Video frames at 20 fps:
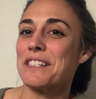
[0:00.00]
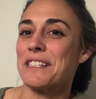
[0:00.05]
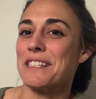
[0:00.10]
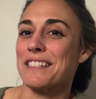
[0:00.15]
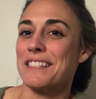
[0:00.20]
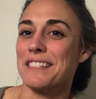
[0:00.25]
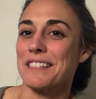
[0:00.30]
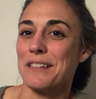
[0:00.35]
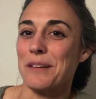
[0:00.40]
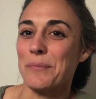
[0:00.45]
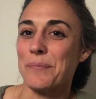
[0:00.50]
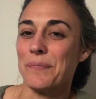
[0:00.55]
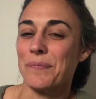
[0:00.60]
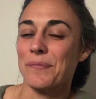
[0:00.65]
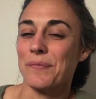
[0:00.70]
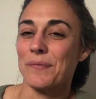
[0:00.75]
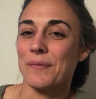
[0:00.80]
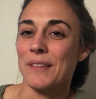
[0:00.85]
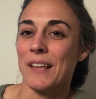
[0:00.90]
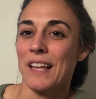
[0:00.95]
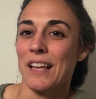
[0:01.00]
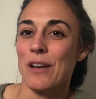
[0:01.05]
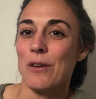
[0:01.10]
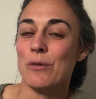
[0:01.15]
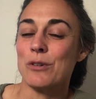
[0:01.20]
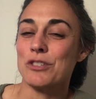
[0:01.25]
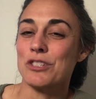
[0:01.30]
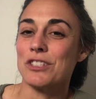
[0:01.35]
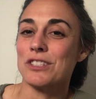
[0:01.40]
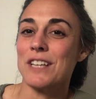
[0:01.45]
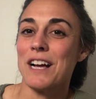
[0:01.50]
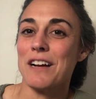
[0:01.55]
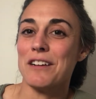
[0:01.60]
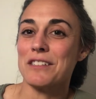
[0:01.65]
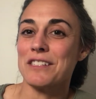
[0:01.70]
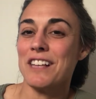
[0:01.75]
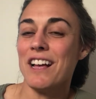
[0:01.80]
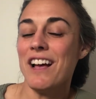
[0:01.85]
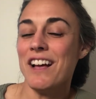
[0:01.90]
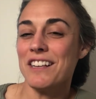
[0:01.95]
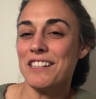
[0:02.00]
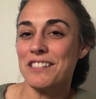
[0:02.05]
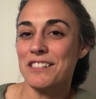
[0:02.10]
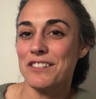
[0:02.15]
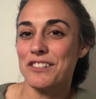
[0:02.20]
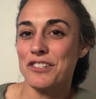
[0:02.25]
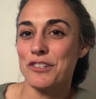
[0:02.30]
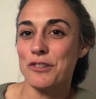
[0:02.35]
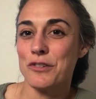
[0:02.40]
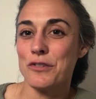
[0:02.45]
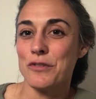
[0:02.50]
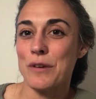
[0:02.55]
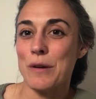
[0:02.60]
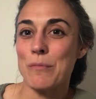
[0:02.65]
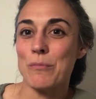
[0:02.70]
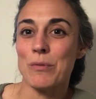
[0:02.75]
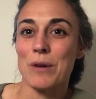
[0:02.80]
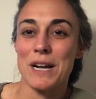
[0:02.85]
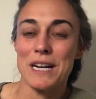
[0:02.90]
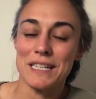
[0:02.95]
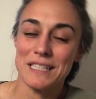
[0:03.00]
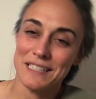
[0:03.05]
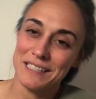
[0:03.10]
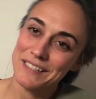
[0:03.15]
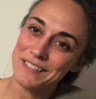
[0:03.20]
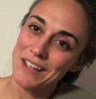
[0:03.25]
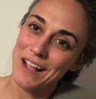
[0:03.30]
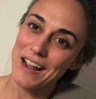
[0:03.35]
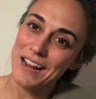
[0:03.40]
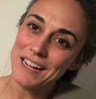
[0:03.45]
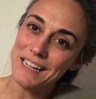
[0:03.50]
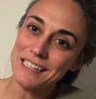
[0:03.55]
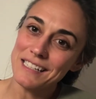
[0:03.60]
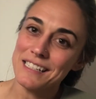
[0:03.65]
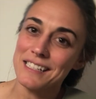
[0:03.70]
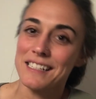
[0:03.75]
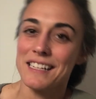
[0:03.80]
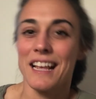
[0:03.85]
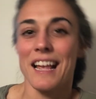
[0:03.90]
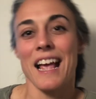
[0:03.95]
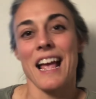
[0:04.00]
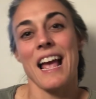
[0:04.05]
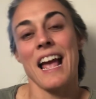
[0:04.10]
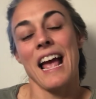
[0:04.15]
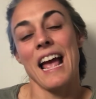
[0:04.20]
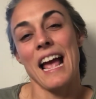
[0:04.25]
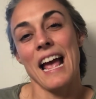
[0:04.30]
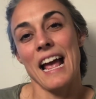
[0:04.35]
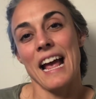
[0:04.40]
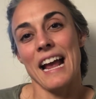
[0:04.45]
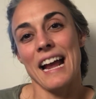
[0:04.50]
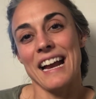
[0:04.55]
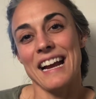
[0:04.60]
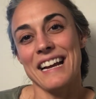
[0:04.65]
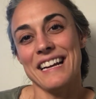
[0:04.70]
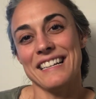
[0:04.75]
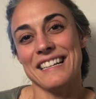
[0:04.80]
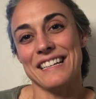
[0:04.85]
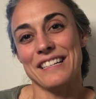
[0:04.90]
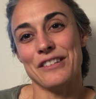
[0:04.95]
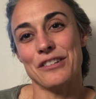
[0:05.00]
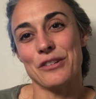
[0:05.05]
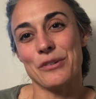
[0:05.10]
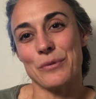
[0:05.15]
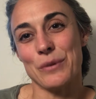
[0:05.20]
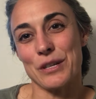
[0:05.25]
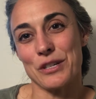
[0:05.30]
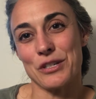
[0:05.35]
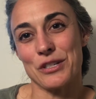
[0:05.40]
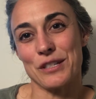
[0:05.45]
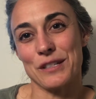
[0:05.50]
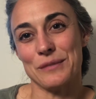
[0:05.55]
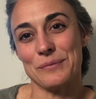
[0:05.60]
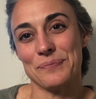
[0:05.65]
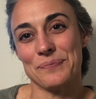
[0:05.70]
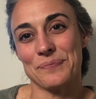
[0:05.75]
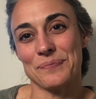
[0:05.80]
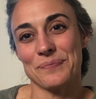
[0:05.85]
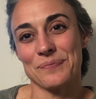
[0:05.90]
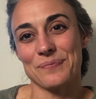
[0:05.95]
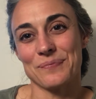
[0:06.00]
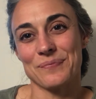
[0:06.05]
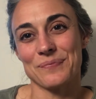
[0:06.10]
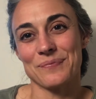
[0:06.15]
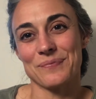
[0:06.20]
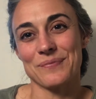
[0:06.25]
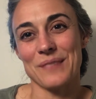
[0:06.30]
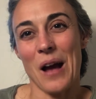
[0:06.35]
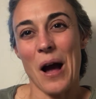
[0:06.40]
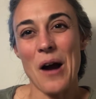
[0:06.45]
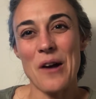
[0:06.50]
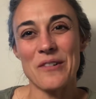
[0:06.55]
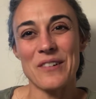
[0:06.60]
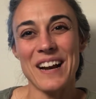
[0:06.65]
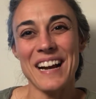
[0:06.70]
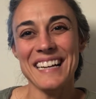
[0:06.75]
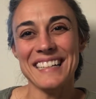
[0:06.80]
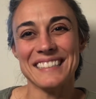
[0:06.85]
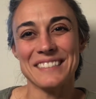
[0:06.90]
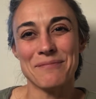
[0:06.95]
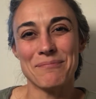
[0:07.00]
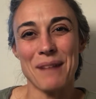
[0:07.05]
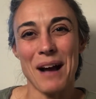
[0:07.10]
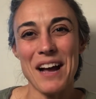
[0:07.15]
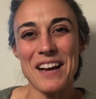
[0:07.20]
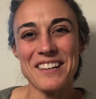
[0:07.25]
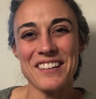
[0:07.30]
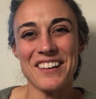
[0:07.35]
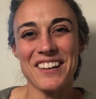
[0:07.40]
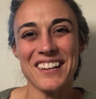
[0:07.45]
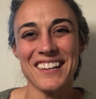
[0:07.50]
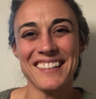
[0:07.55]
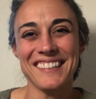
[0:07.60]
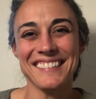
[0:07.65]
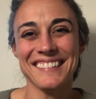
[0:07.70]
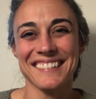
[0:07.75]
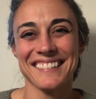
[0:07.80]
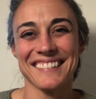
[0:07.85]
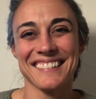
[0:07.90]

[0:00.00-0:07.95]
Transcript: system, which allows us to embrace science and intuition. All right, bye y'all.